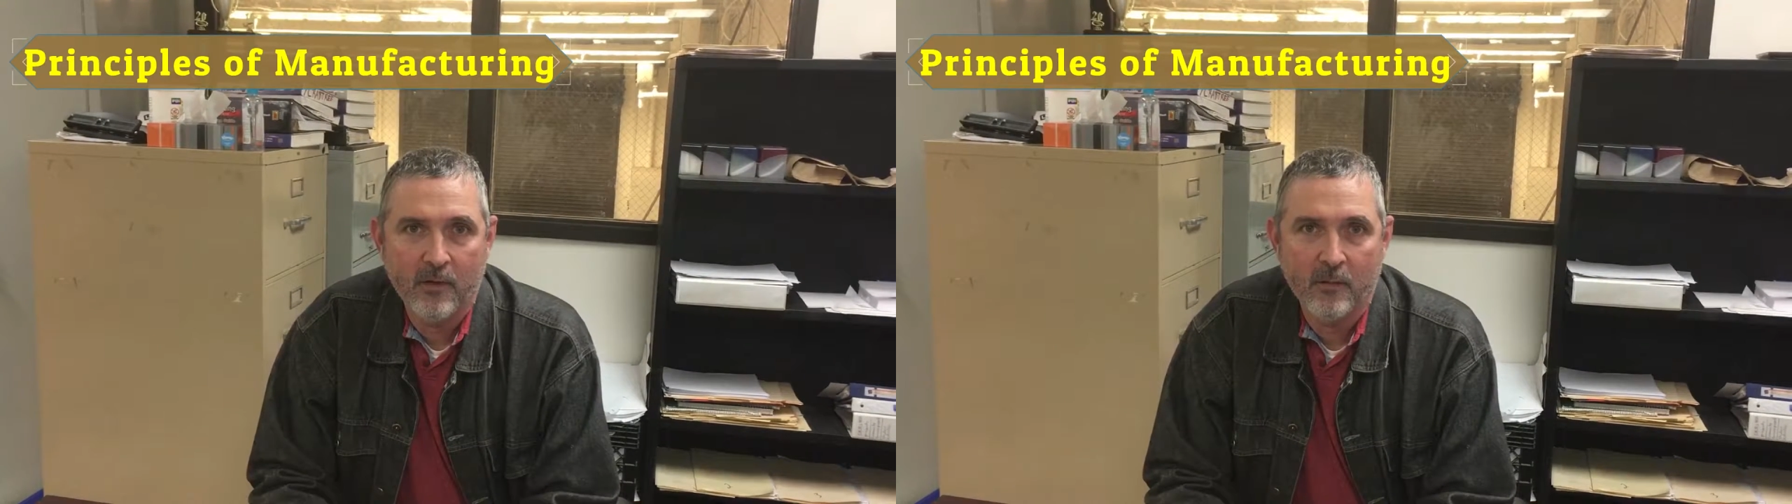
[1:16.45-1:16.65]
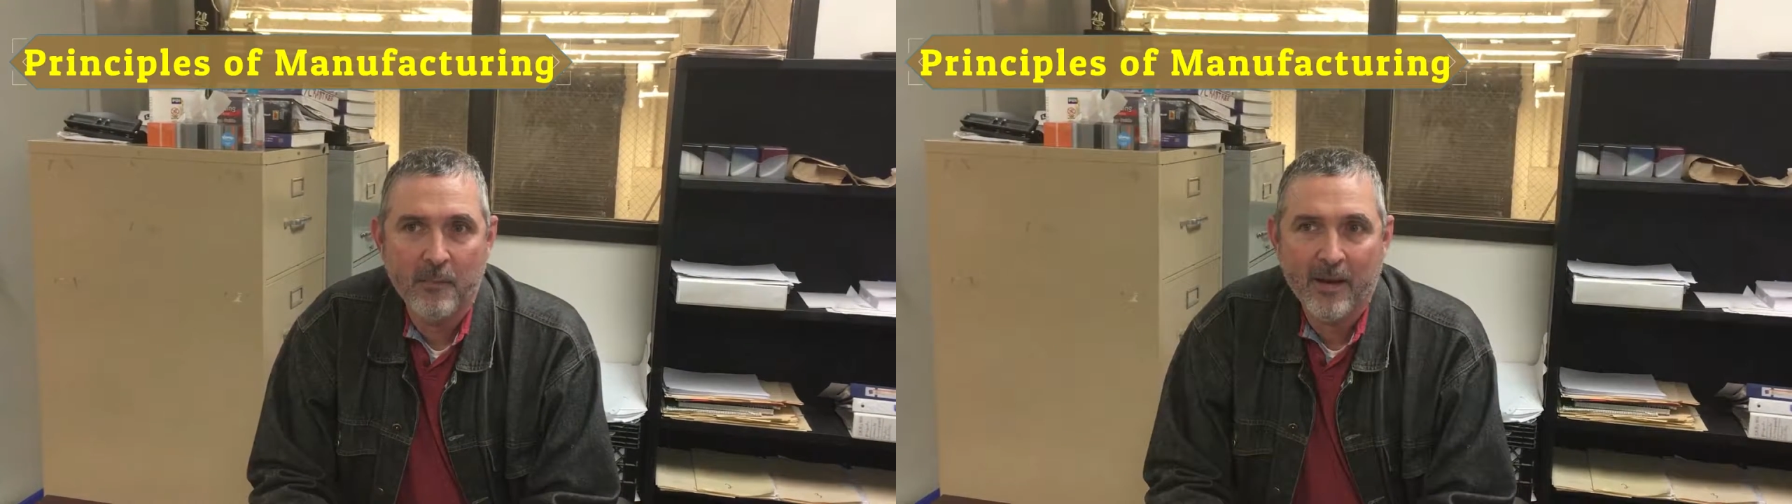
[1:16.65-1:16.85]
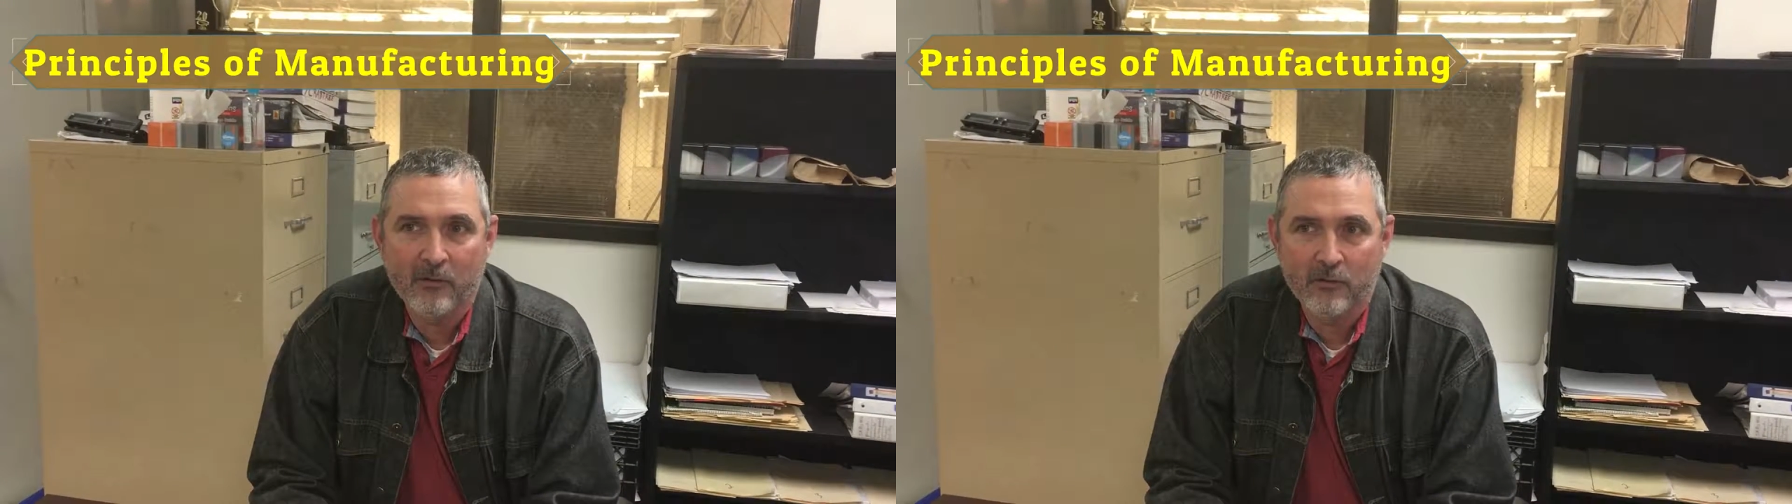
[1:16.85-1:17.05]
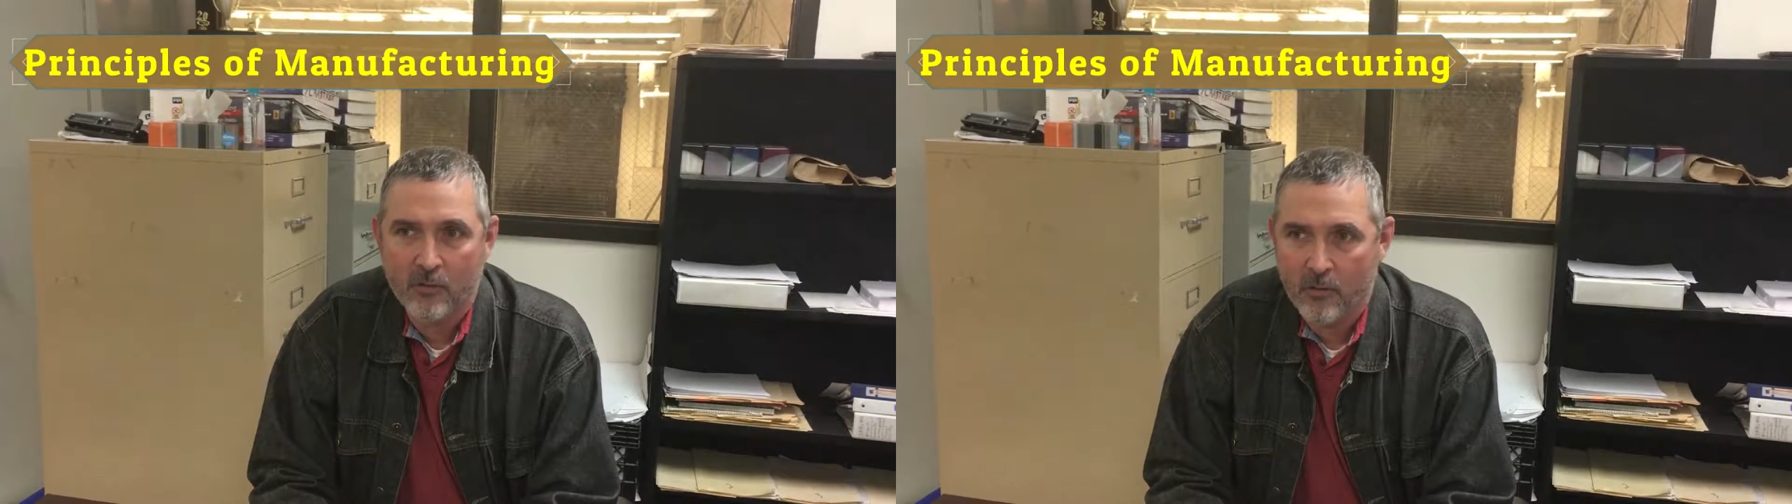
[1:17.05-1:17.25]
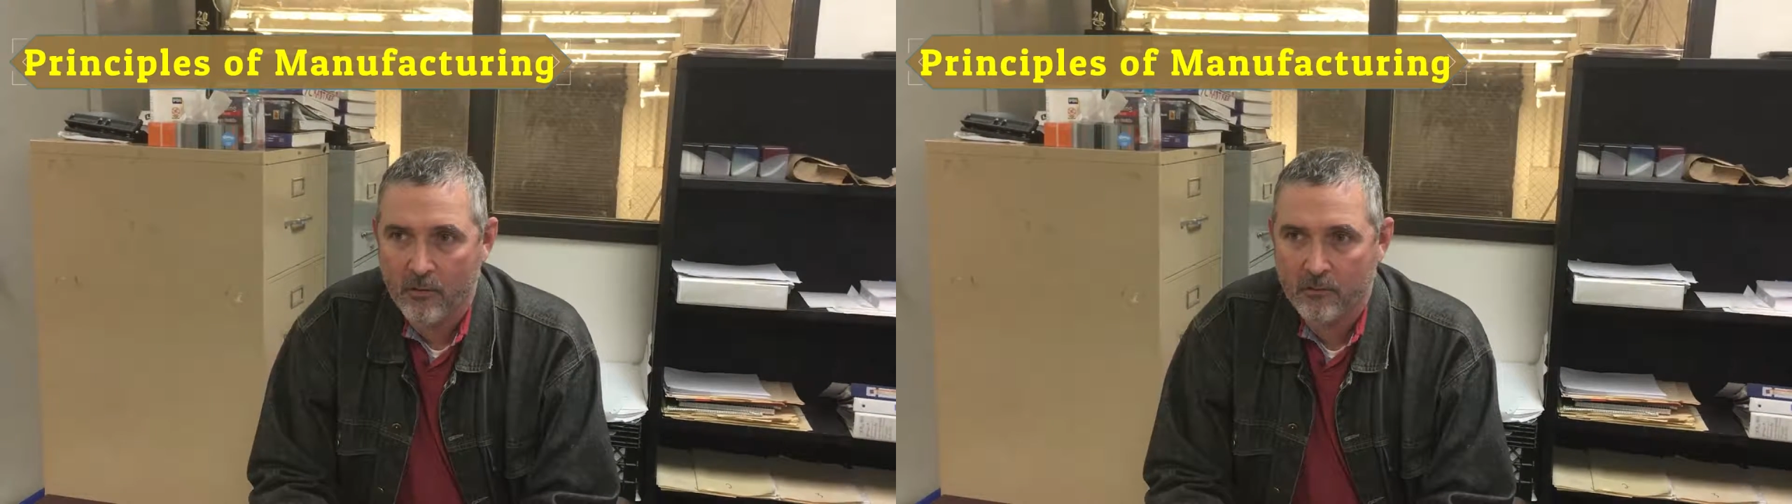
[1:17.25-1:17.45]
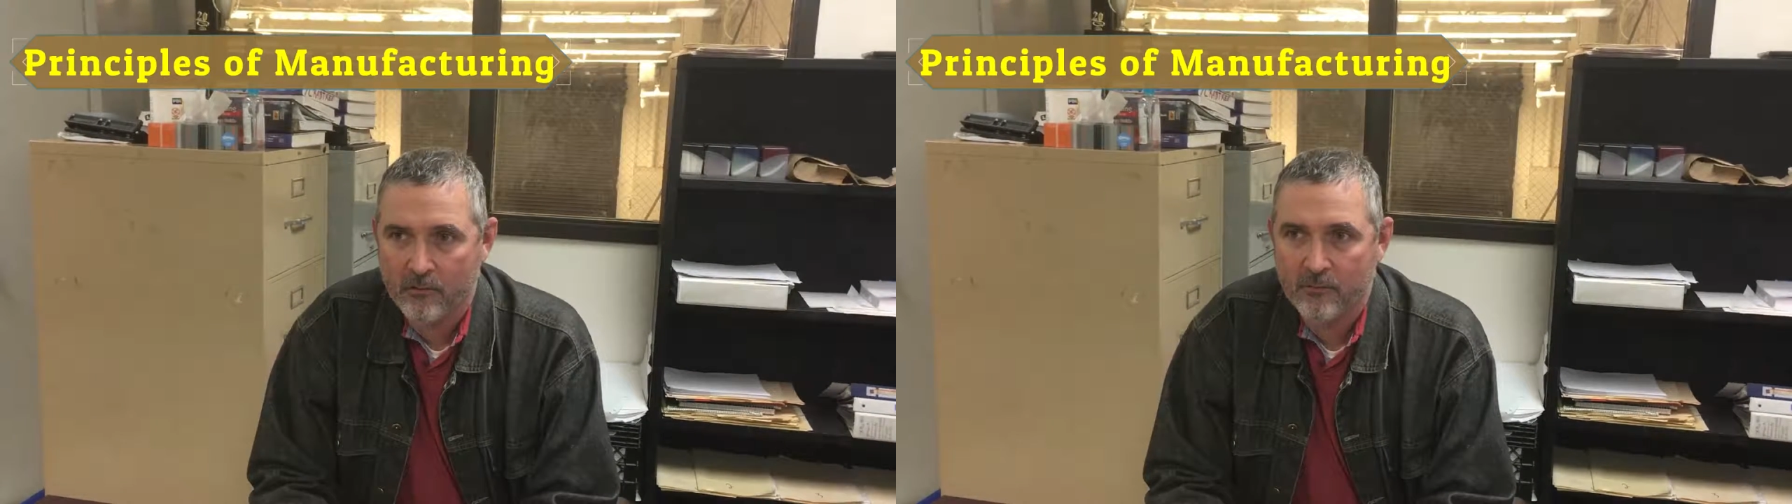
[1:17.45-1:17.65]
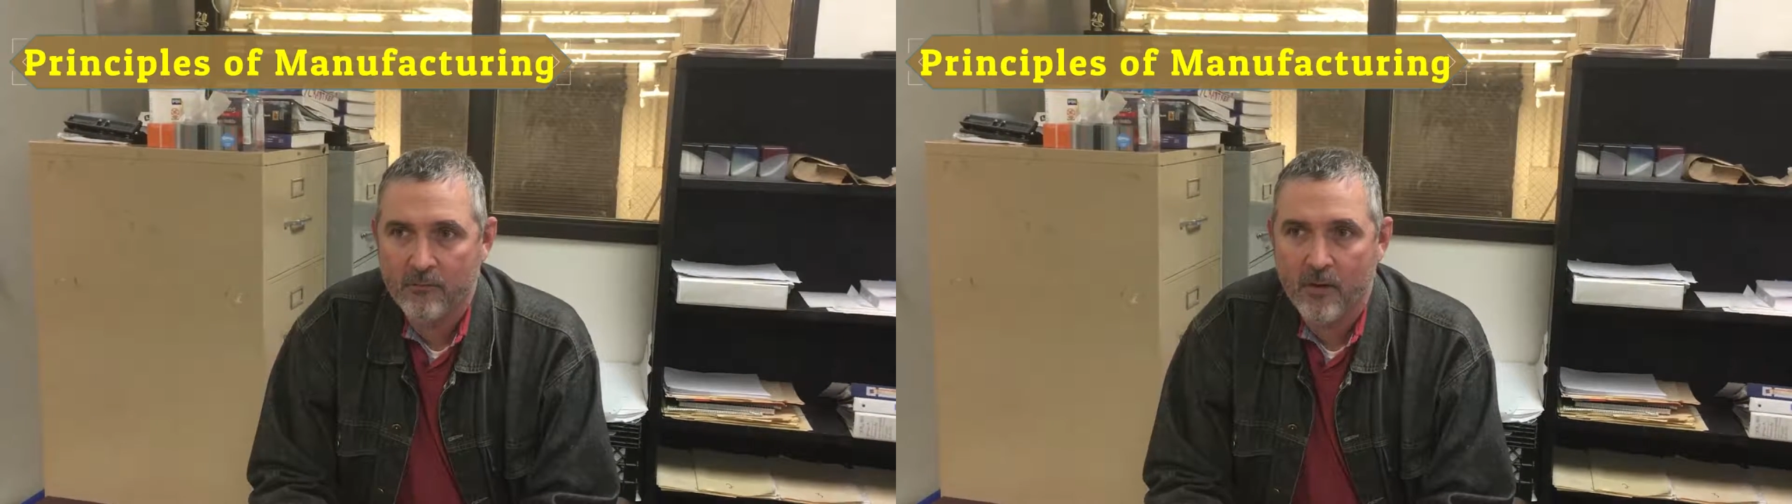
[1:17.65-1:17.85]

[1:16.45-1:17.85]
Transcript: bandsaws,